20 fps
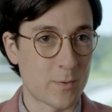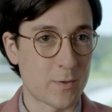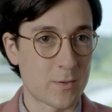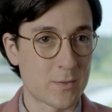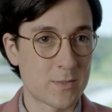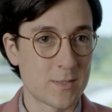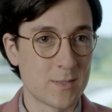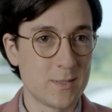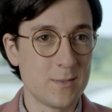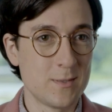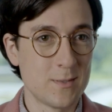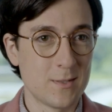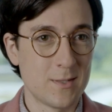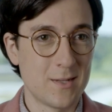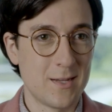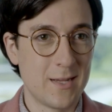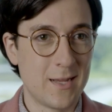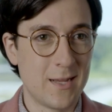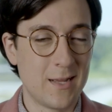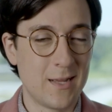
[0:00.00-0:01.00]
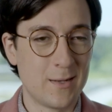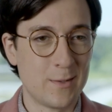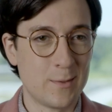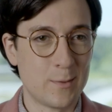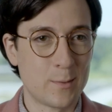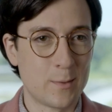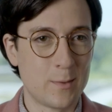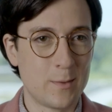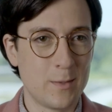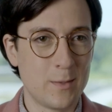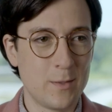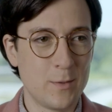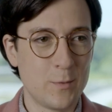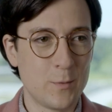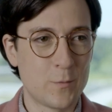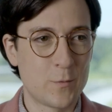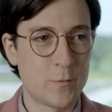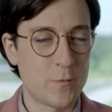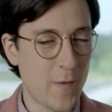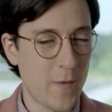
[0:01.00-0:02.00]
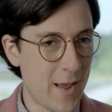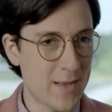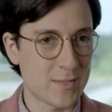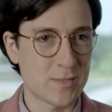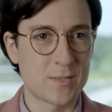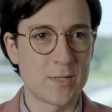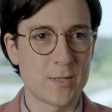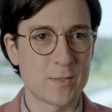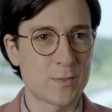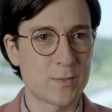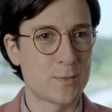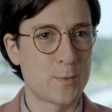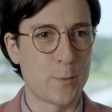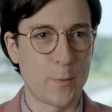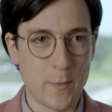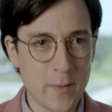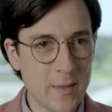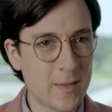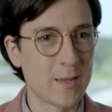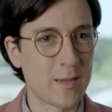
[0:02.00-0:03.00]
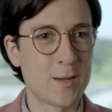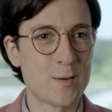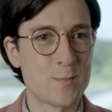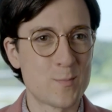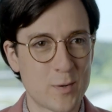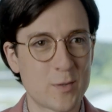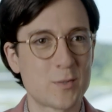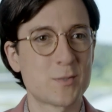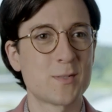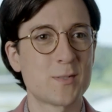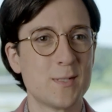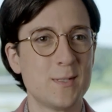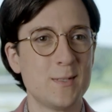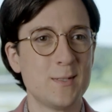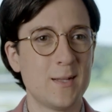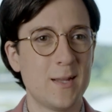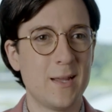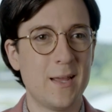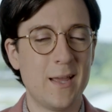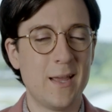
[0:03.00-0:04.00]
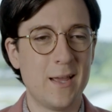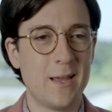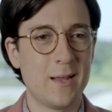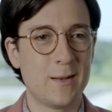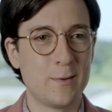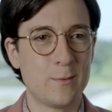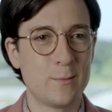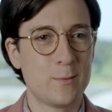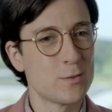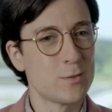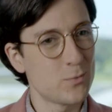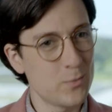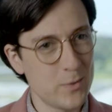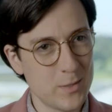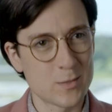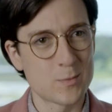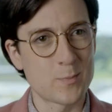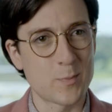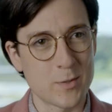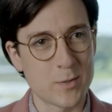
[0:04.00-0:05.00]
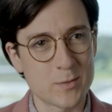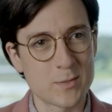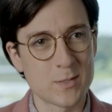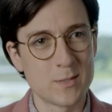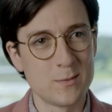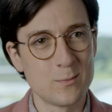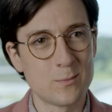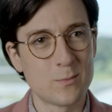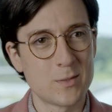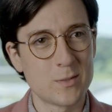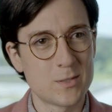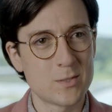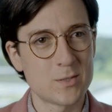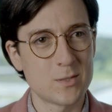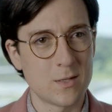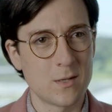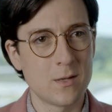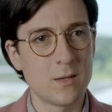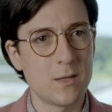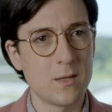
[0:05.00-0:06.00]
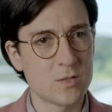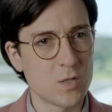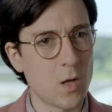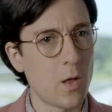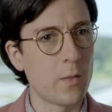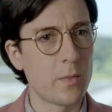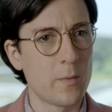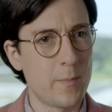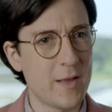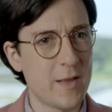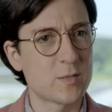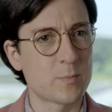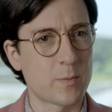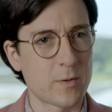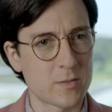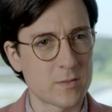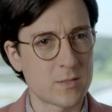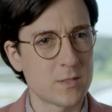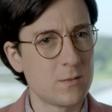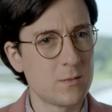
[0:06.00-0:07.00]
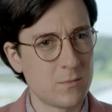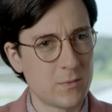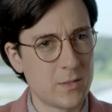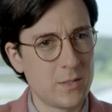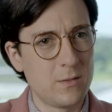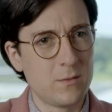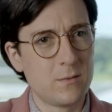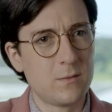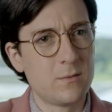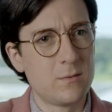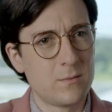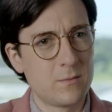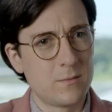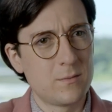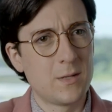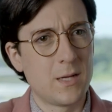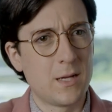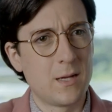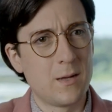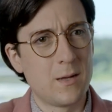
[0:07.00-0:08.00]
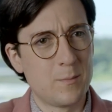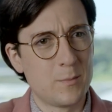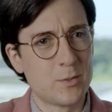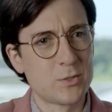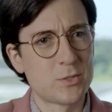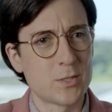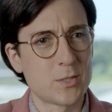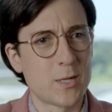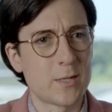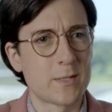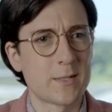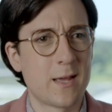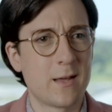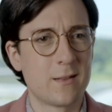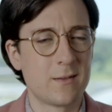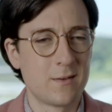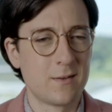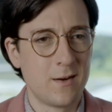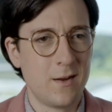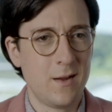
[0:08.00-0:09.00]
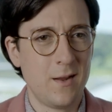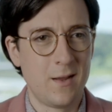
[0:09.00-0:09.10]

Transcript: person and the fastest thinking person and the sweetest person, which is all the best person when you mush it all together.